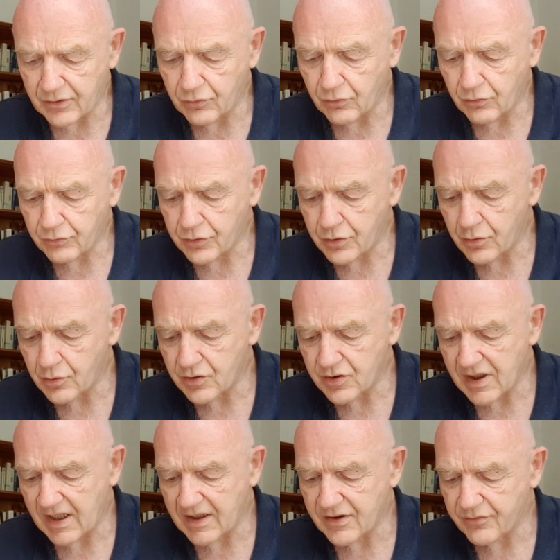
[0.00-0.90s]
no two
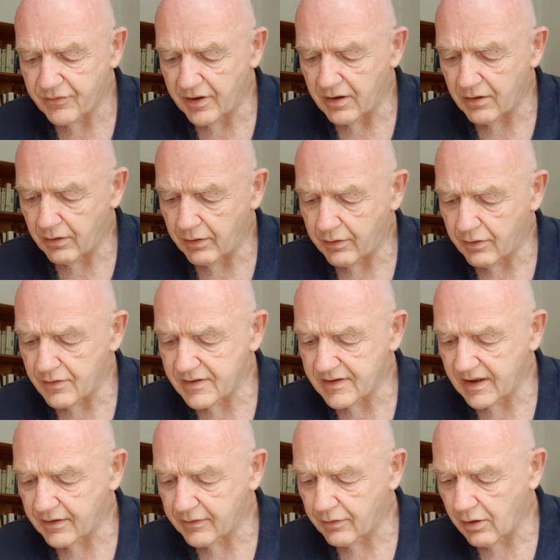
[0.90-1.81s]
chancery lawyers
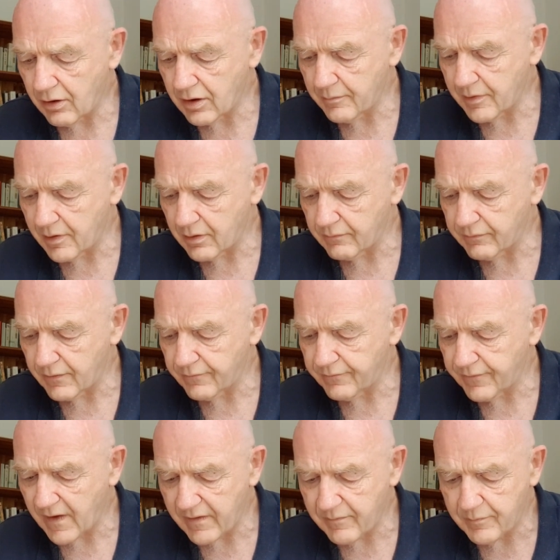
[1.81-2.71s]
can talk about it for
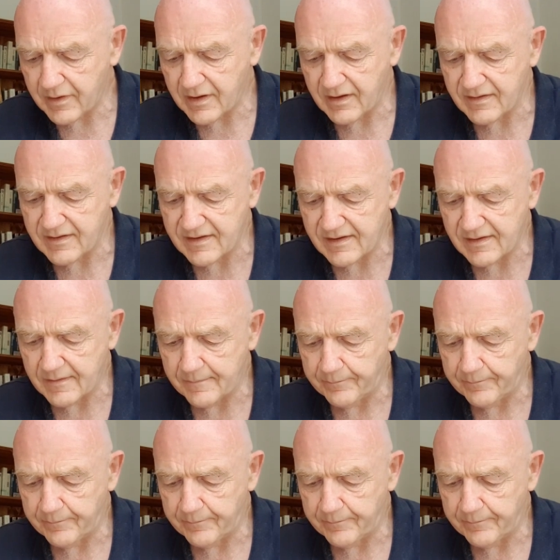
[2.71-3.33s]
five minutes